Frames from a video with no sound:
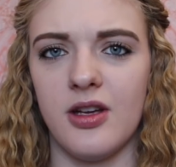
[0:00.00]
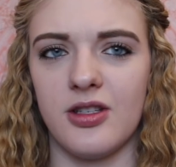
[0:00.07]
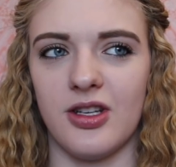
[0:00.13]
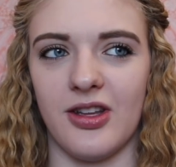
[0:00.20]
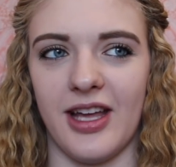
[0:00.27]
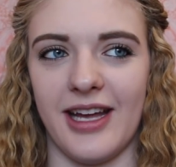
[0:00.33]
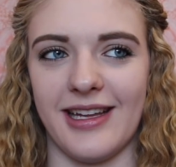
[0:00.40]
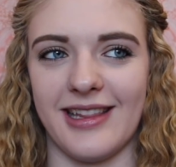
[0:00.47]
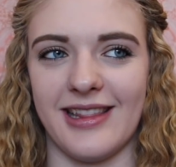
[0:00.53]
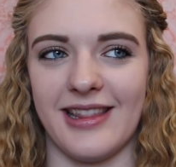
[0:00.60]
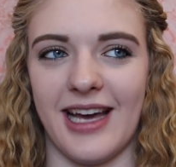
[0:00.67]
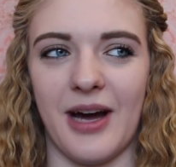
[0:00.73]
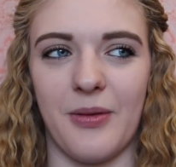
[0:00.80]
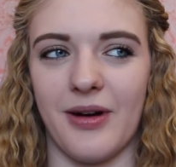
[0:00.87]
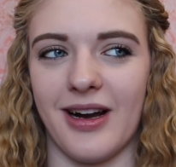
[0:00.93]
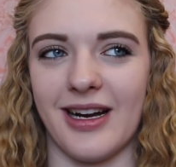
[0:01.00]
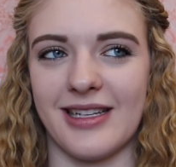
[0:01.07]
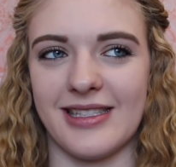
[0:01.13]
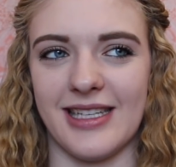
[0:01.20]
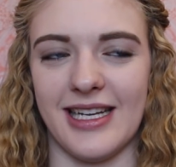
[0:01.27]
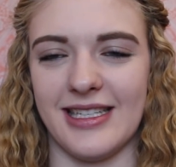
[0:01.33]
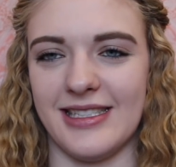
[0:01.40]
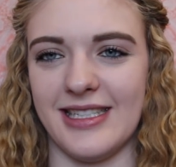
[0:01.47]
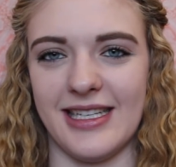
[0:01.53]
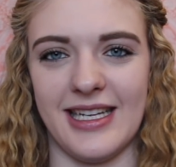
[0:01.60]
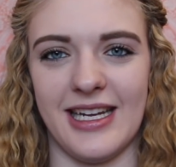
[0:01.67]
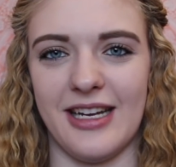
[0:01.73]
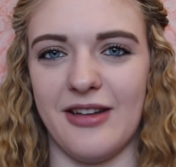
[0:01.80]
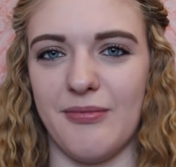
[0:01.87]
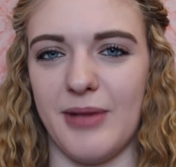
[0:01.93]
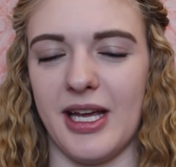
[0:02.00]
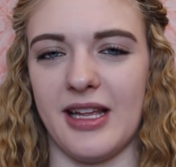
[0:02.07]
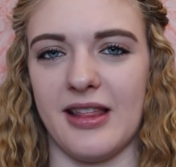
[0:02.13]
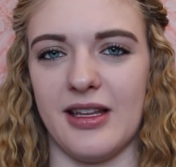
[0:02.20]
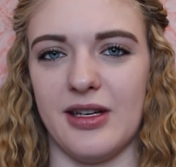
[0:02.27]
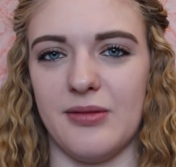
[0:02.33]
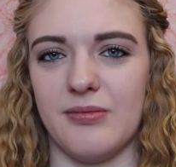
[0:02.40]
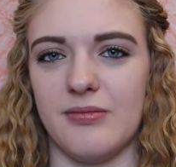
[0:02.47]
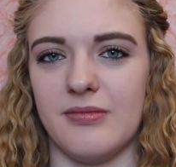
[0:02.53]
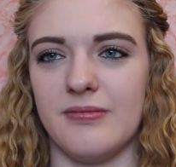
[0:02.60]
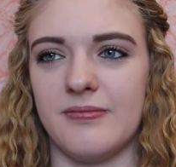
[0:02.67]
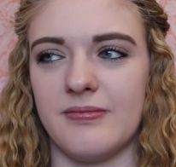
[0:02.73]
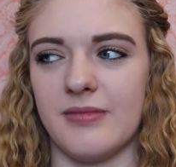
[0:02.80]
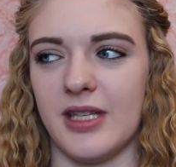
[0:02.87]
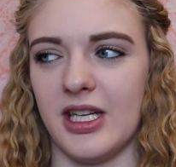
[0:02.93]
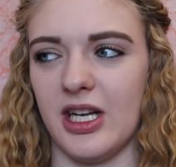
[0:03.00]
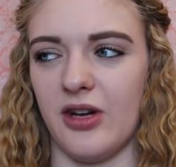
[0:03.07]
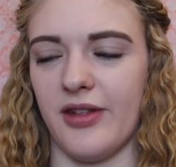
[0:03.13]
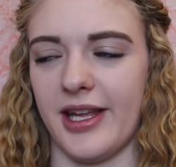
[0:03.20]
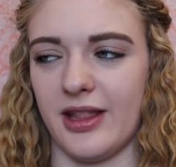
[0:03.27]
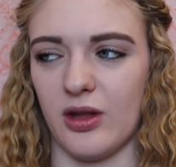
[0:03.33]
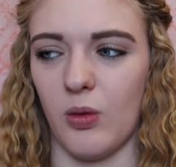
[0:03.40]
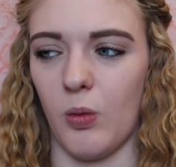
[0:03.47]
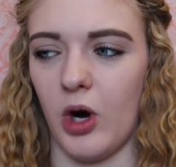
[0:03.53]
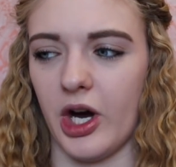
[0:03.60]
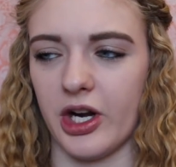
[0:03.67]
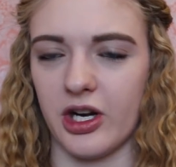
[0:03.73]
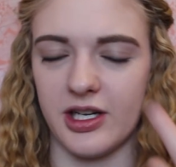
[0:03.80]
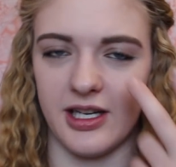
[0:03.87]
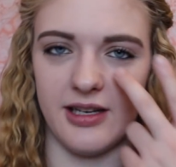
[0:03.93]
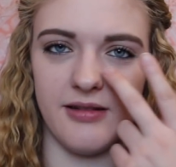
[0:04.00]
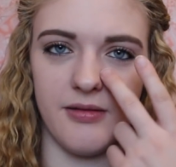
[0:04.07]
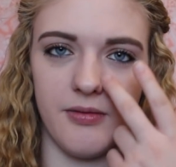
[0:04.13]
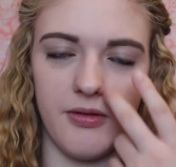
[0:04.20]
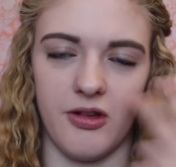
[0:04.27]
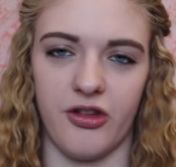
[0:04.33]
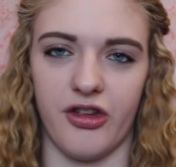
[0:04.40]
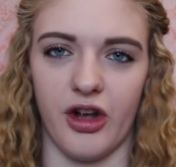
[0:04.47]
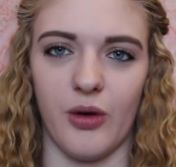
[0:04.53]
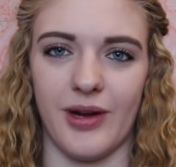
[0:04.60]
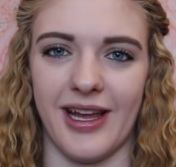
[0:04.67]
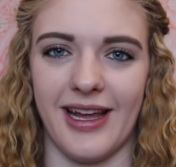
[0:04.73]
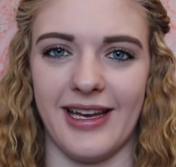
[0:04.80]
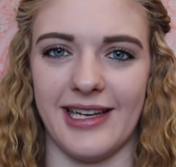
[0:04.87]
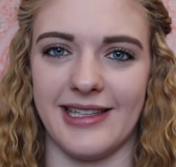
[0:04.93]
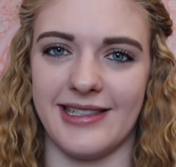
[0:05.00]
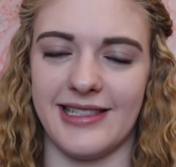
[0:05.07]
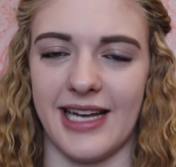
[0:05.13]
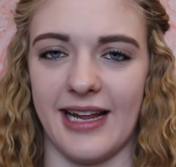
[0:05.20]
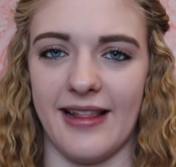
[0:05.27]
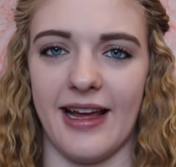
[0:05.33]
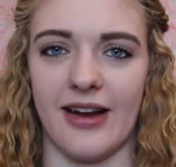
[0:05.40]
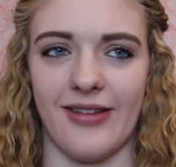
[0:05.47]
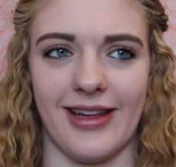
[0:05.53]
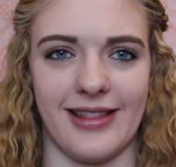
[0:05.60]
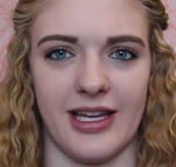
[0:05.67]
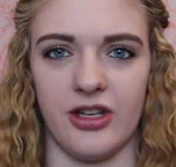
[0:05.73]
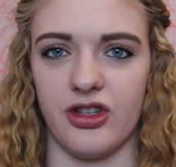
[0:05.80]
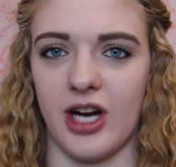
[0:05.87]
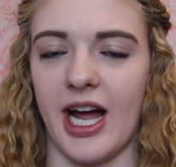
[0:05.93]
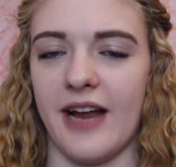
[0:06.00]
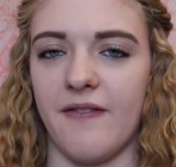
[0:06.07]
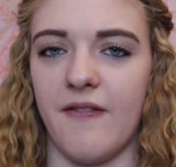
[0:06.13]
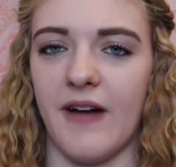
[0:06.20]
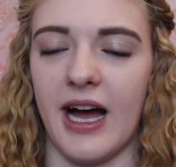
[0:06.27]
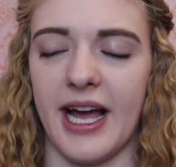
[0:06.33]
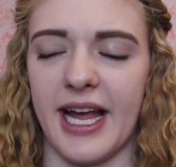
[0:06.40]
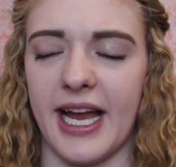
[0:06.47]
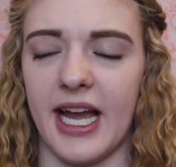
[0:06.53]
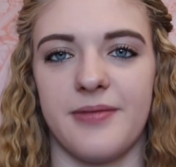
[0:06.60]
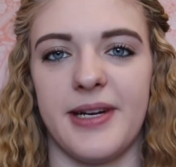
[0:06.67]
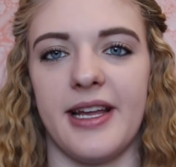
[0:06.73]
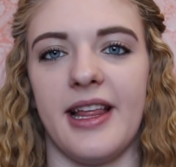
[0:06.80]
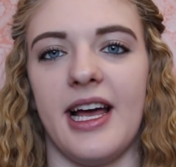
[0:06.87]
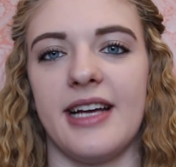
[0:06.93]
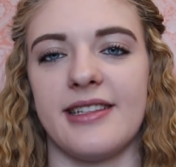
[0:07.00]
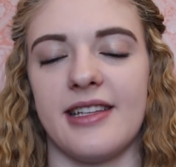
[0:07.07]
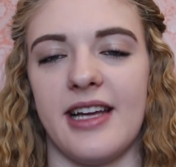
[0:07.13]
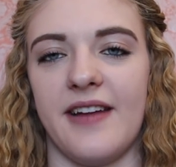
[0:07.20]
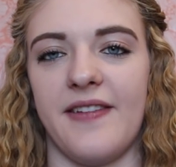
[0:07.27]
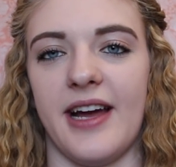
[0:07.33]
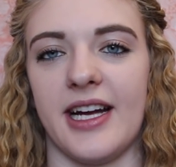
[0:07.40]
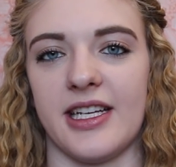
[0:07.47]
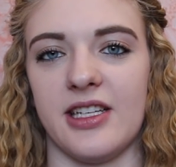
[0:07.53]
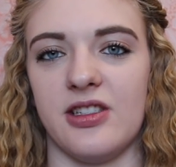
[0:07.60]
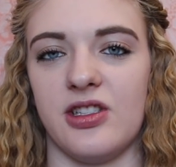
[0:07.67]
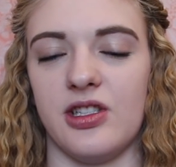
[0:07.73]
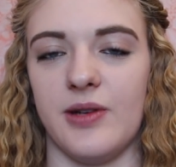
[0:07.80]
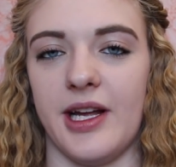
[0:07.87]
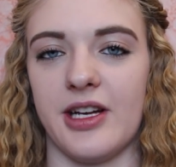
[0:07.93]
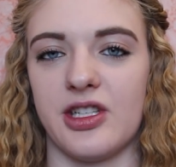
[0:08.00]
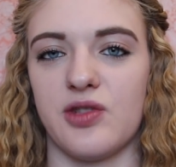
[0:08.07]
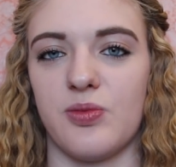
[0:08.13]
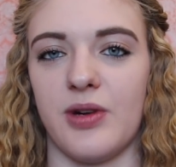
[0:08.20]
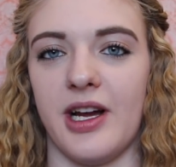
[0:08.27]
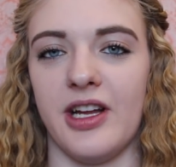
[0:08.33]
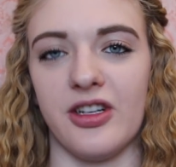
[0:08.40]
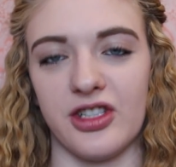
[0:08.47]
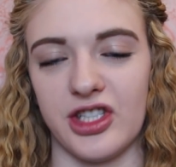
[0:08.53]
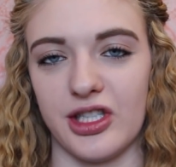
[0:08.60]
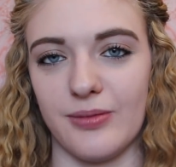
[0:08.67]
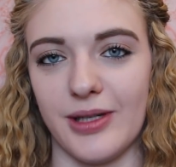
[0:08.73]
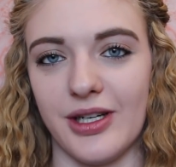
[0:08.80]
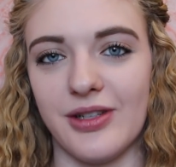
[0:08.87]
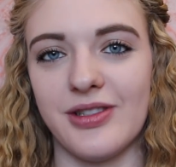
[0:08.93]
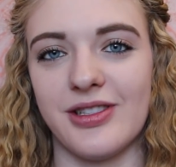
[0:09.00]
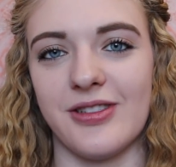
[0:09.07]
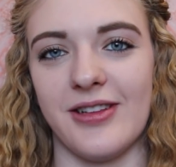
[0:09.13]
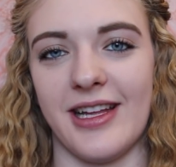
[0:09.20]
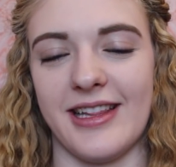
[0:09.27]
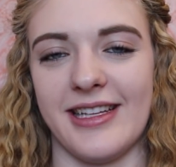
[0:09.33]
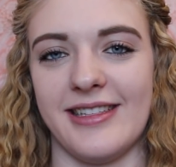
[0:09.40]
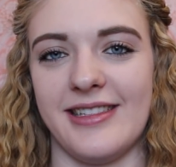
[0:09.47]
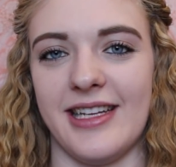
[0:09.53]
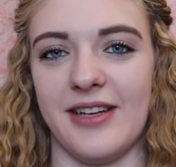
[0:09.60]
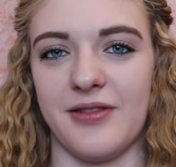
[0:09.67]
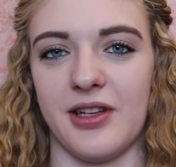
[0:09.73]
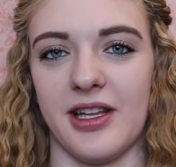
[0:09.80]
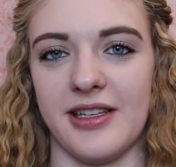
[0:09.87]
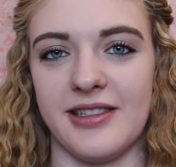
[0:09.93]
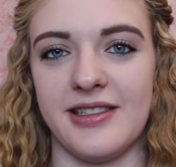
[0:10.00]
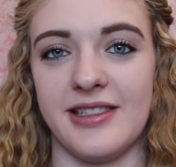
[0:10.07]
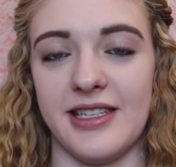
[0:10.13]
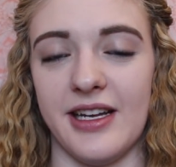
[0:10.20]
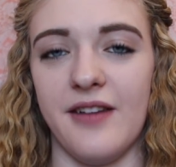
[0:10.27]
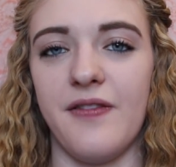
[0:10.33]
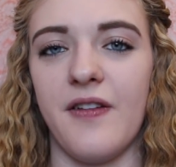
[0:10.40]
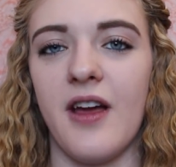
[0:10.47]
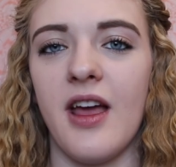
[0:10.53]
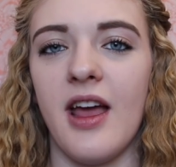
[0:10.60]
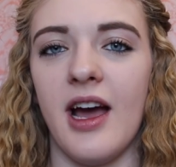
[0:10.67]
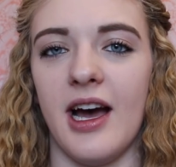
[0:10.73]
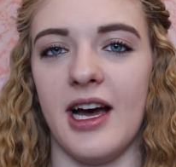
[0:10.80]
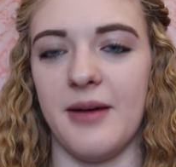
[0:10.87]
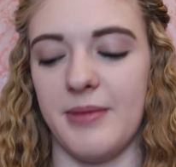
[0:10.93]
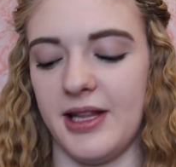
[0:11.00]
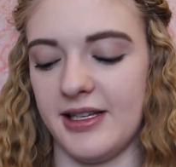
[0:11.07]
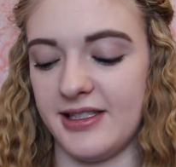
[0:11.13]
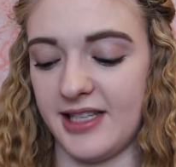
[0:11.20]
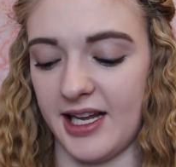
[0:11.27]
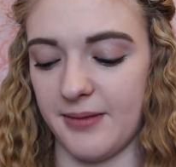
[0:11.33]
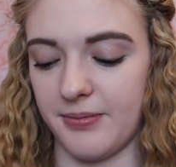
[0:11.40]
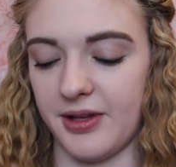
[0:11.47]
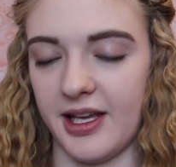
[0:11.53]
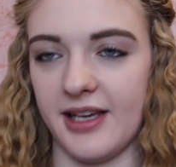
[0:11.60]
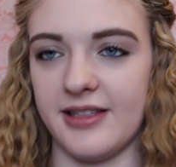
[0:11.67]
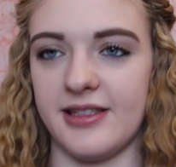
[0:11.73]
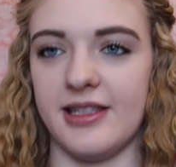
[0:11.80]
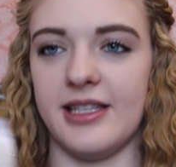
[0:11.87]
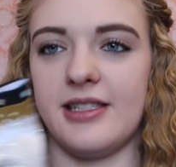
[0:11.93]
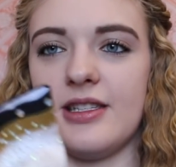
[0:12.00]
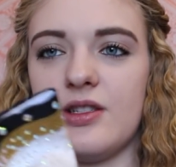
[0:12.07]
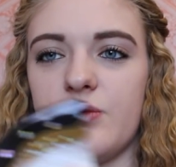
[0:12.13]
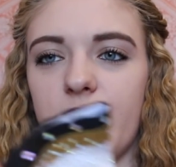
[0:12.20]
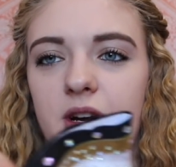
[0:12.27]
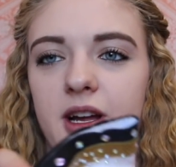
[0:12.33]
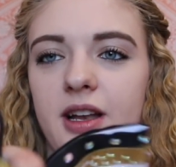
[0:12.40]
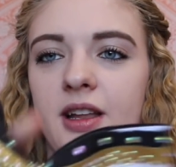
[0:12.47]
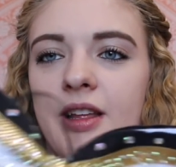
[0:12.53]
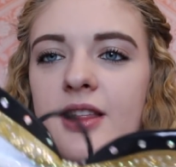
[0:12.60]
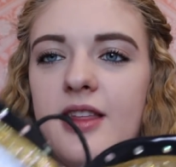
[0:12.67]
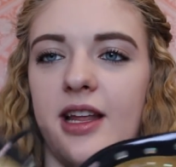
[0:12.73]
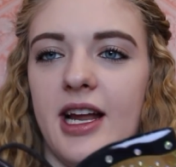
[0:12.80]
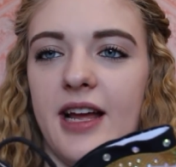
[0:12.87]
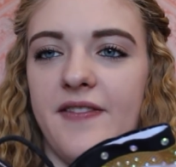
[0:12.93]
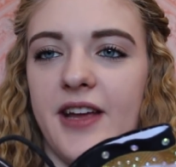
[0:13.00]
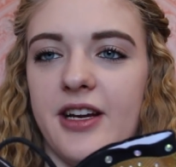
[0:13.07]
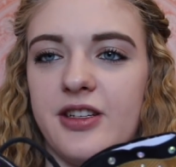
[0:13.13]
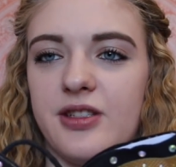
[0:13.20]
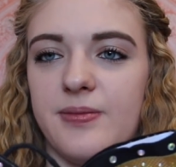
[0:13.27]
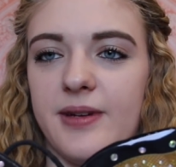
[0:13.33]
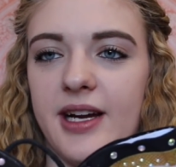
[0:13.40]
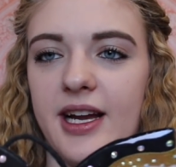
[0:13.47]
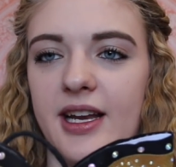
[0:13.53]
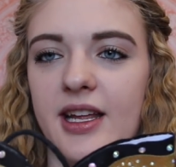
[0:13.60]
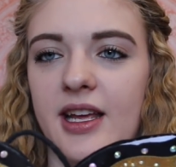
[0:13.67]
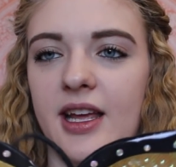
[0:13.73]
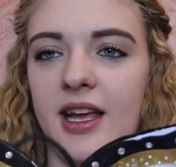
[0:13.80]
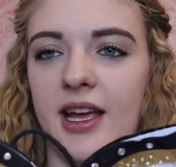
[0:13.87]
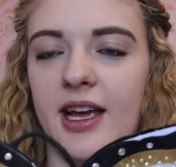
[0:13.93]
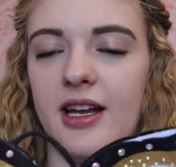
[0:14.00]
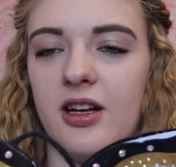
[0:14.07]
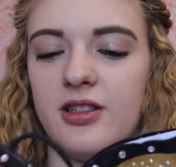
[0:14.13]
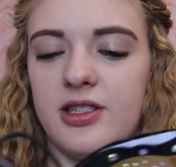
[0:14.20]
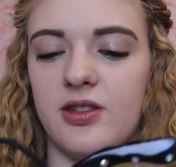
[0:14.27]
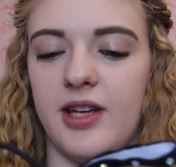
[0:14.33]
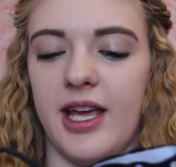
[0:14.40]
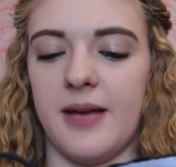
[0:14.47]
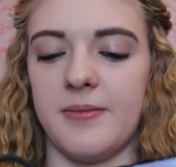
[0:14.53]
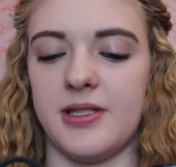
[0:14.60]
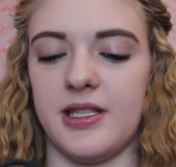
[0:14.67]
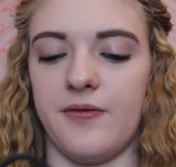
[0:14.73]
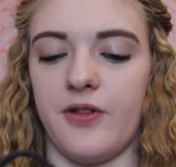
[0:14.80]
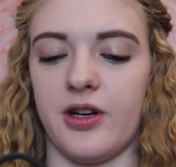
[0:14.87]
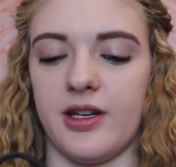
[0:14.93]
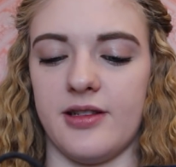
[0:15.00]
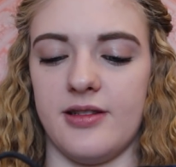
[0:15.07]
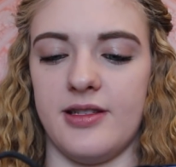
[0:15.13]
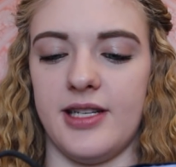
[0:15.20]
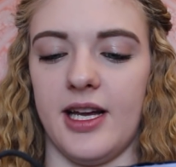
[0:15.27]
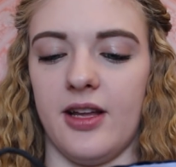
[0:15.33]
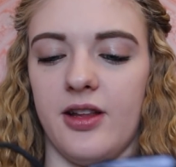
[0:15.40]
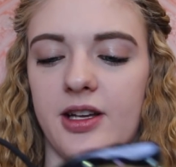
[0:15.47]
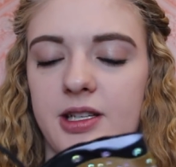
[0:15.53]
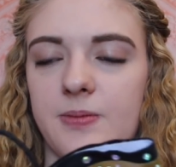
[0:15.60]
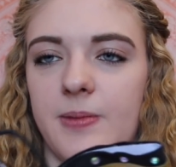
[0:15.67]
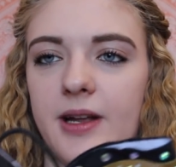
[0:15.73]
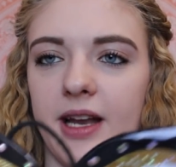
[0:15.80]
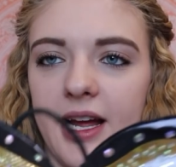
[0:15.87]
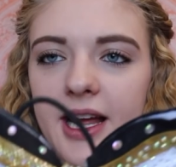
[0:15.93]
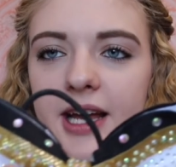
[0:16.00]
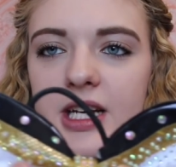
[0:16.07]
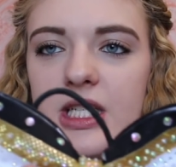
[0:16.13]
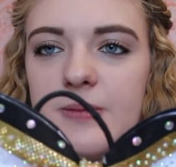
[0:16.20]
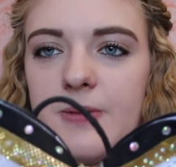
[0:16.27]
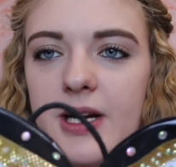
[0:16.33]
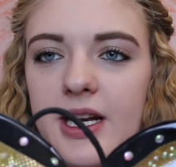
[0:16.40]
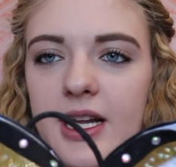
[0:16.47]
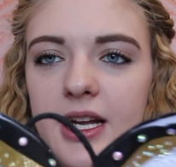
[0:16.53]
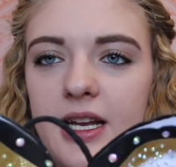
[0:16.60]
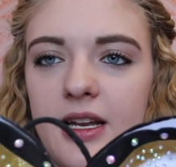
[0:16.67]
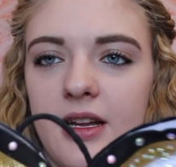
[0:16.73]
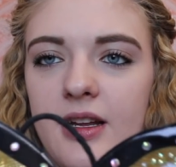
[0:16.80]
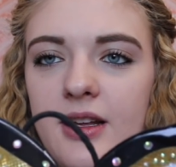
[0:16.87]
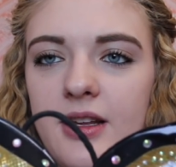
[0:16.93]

So like that works. It didn't make them, you know, like the water didn't soak in and stay there, like they dried fine. So my last life hack is to hairspray your cheer bows so that they stay really stiff and they stay in place. This is one that I've hairsprayed. It also came stiffer because it's tailless, but I hairsprayed it.